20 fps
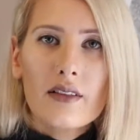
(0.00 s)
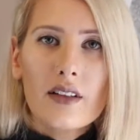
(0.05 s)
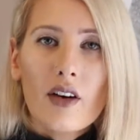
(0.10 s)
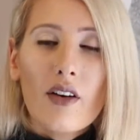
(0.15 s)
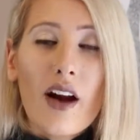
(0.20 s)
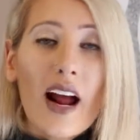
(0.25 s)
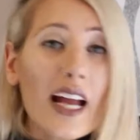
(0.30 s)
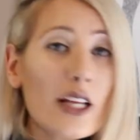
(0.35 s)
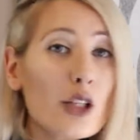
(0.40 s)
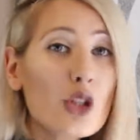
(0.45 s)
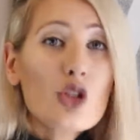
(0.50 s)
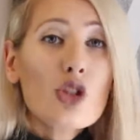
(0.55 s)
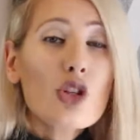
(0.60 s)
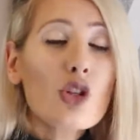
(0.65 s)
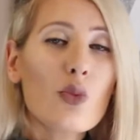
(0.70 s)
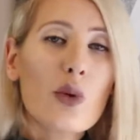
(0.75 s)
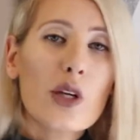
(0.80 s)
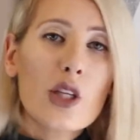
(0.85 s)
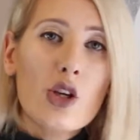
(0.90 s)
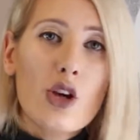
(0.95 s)
Right? And you do.
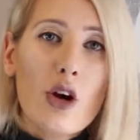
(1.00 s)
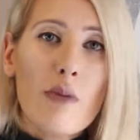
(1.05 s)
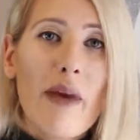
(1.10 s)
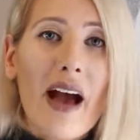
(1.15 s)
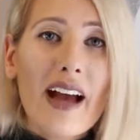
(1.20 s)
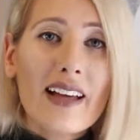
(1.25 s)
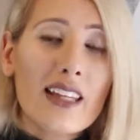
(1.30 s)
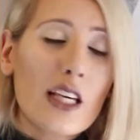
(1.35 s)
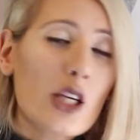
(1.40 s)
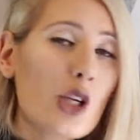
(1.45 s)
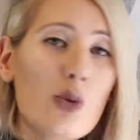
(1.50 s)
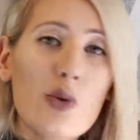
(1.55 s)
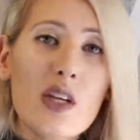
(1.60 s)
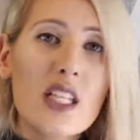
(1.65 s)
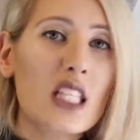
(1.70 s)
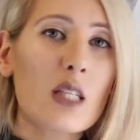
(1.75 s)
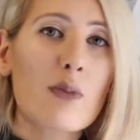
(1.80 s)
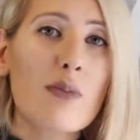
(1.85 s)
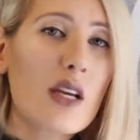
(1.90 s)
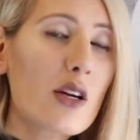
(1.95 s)
When you go back there, you
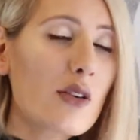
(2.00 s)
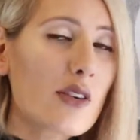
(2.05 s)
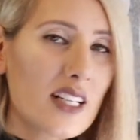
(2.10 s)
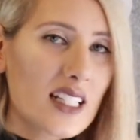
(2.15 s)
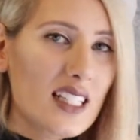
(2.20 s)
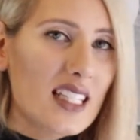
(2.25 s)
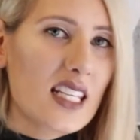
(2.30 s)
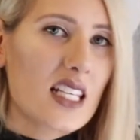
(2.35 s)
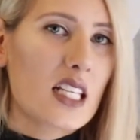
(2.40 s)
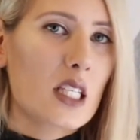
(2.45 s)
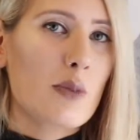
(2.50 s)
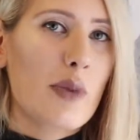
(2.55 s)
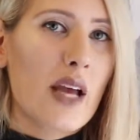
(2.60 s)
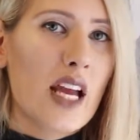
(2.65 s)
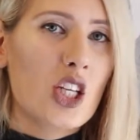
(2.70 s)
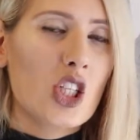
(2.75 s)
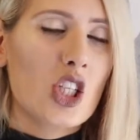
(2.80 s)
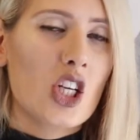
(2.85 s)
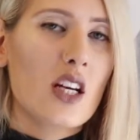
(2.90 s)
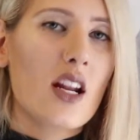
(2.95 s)
experience
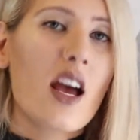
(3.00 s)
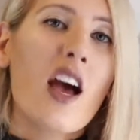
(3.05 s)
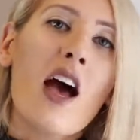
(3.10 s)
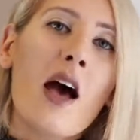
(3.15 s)
expansion.